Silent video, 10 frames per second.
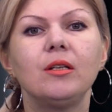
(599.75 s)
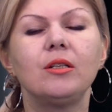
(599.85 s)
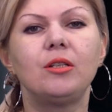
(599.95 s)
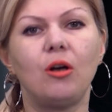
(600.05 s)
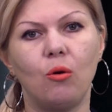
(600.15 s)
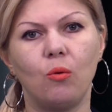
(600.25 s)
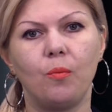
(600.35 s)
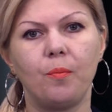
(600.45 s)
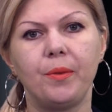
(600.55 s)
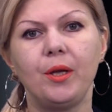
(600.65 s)
So,
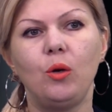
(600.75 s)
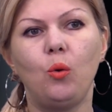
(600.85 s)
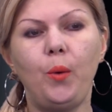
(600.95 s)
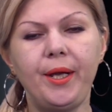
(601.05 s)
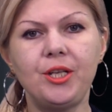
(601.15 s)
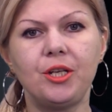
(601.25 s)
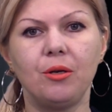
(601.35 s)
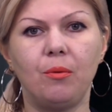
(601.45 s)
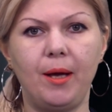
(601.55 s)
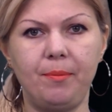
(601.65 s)
which
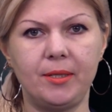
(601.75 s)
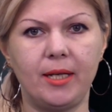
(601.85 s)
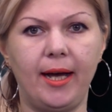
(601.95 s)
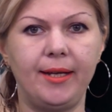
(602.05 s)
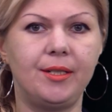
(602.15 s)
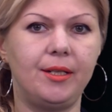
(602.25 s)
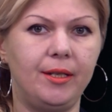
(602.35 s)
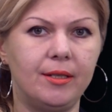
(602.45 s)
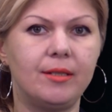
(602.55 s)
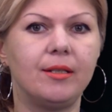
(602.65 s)
website
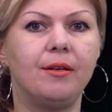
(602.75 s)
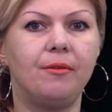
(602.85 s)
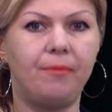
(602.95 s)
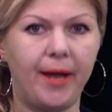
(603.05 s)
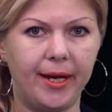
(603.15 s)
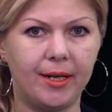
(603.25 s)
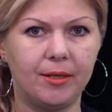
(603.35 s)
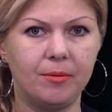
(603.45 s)
is fake?